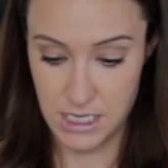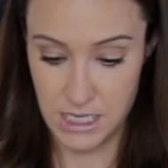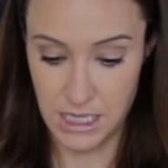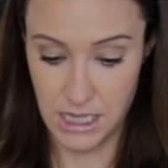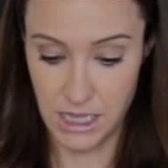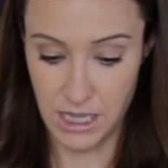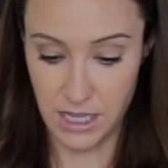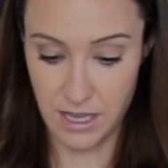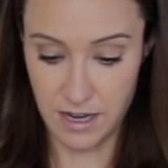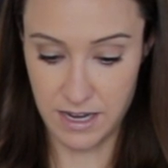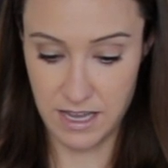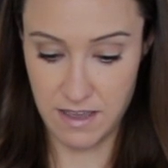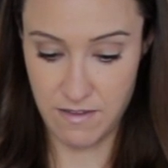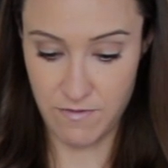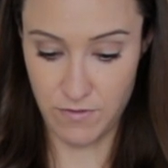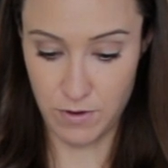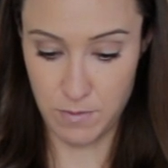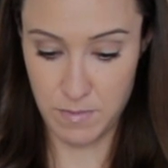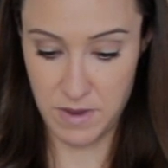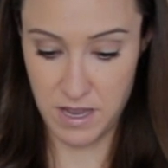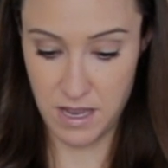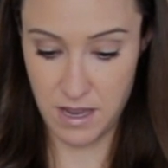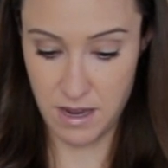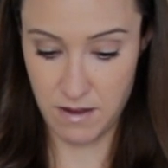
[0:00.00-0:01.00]
Lucky for
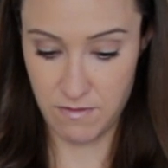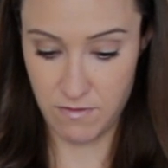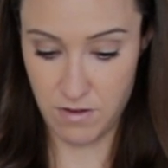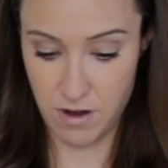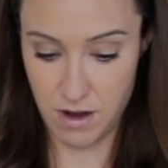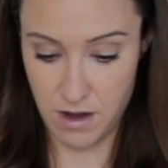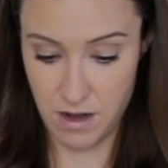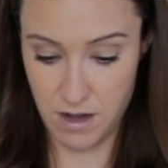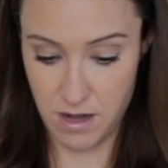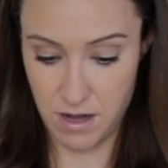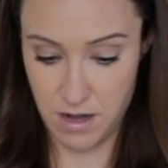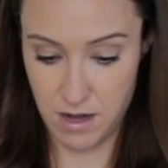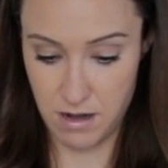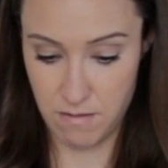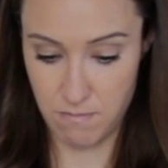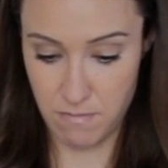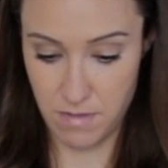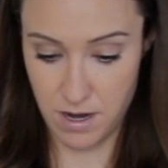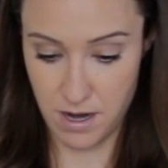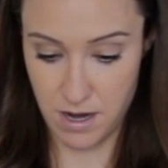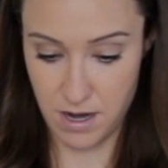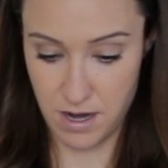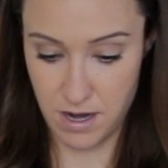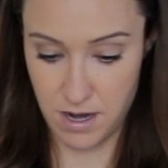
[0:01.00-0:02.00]
me, I've got in
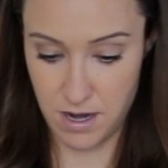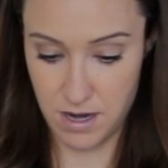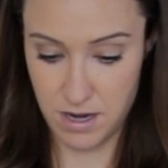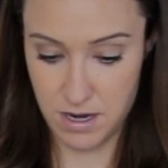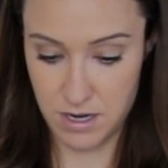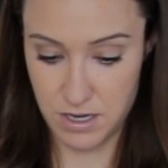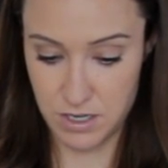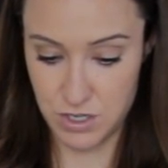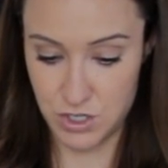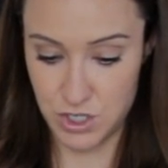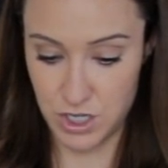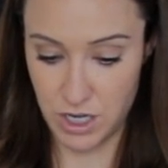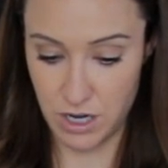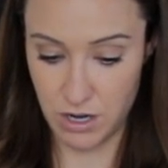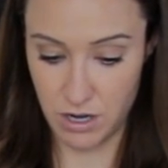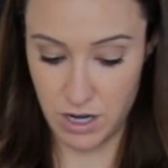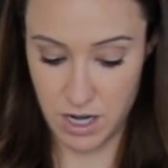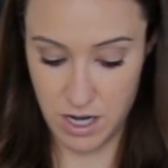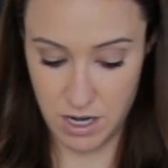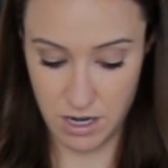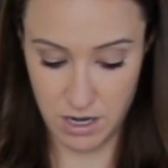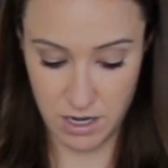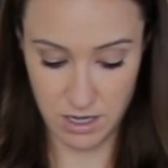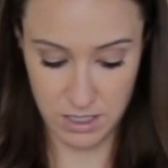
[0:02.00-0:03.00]
my jigger
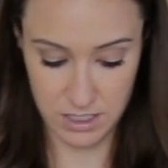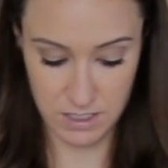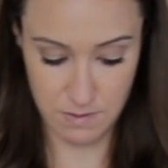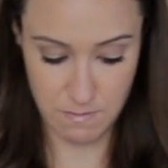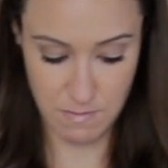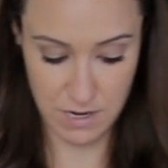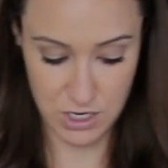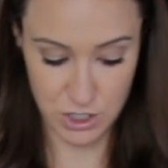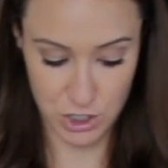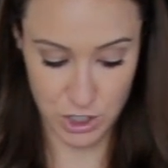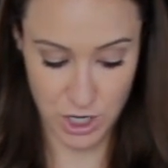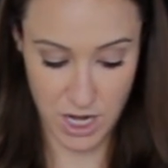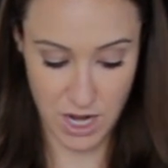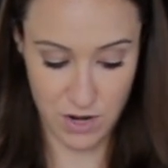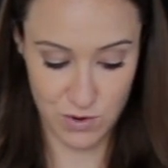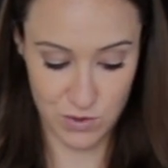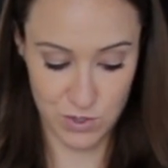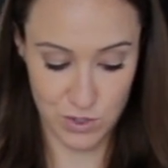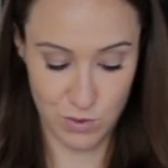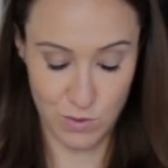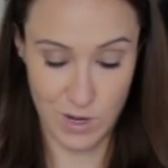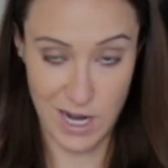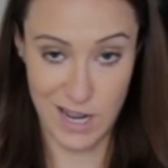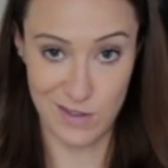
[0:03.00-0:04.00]
here, it's measured out
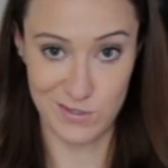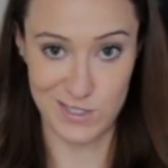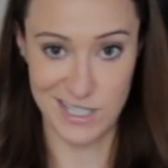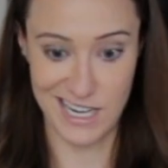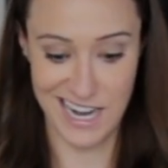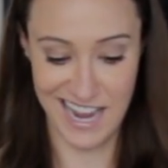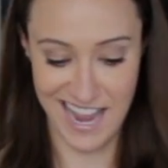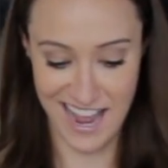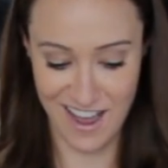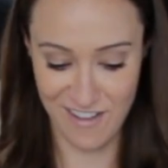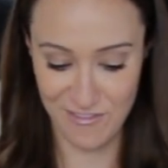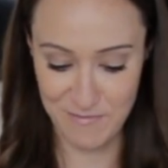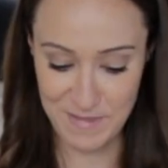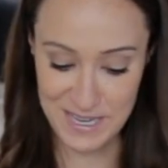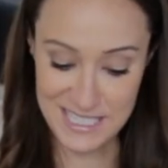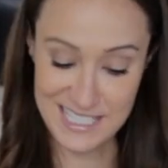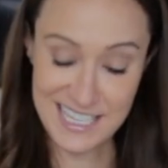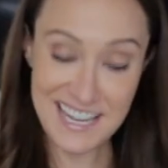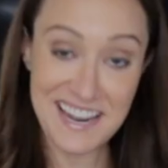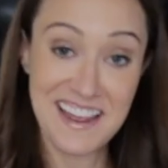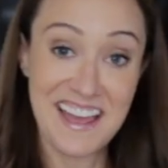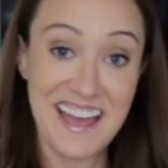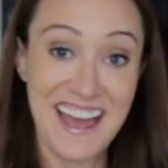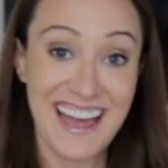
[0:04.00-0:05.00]
to 1.5 ounces, makes
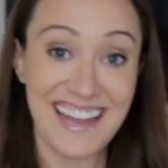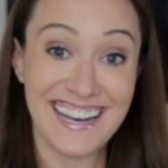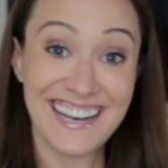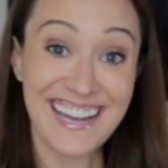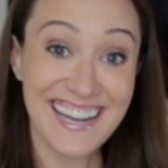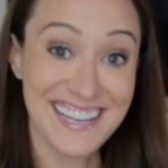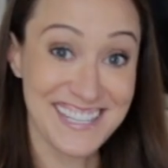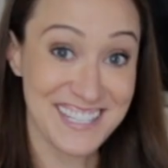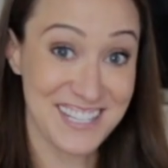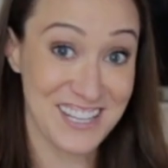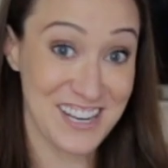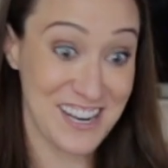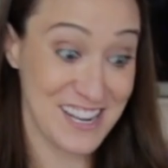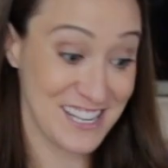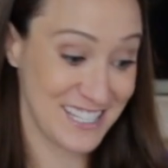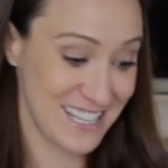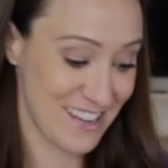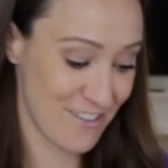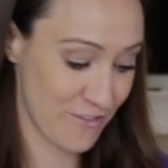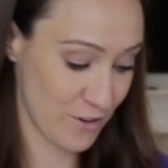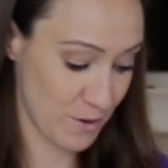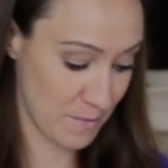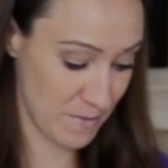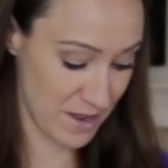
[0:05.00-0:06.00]
it nice and
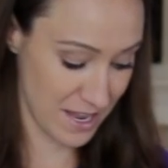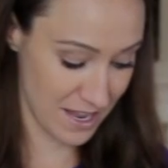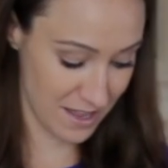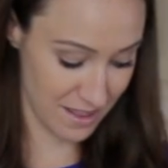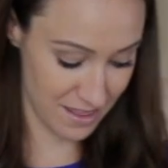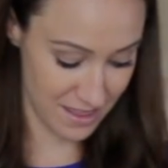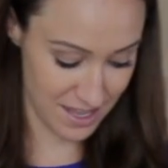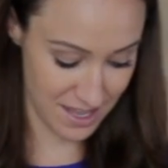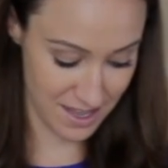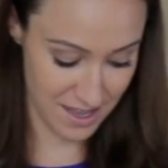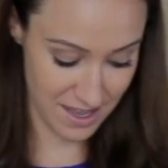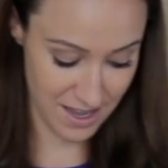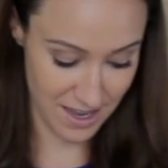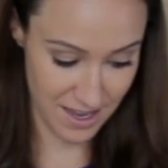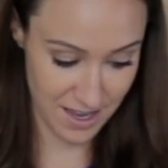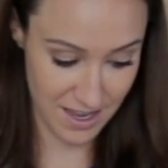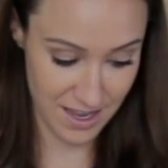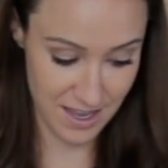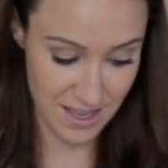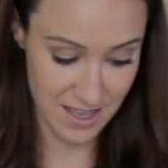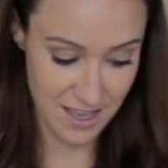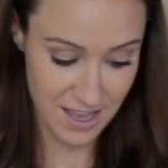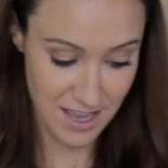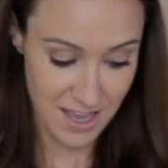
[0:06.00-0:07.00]
easy for me,
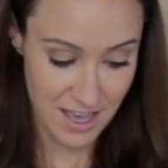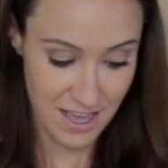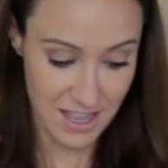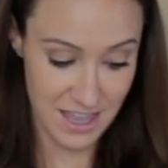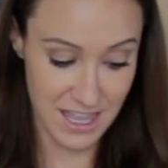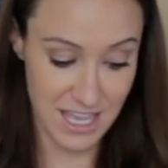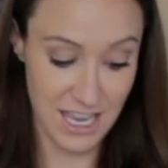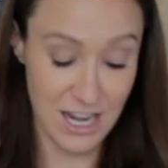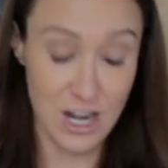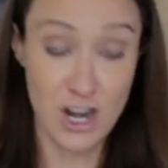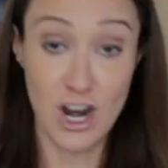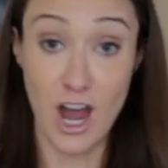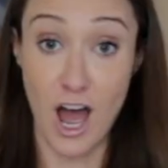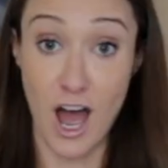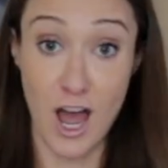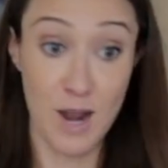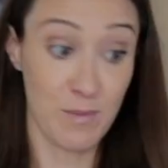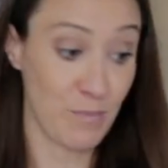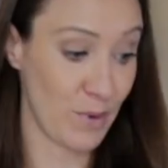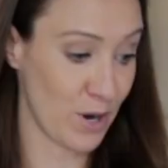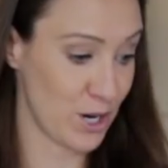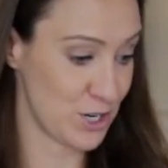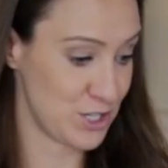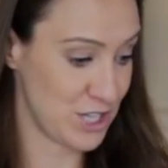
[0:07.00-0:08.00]
the
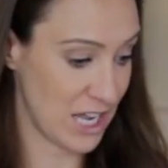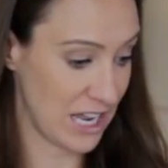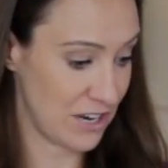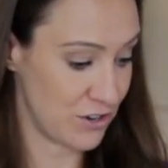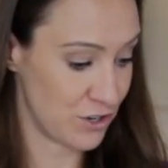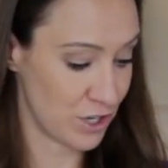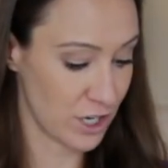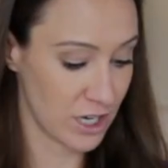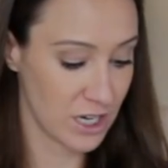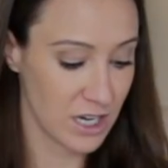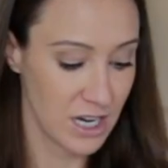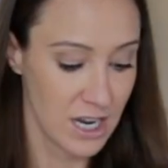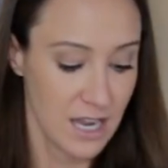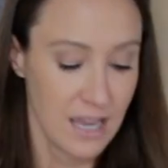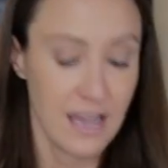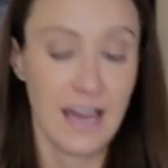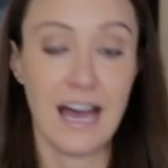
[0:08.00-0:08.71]
not bartender.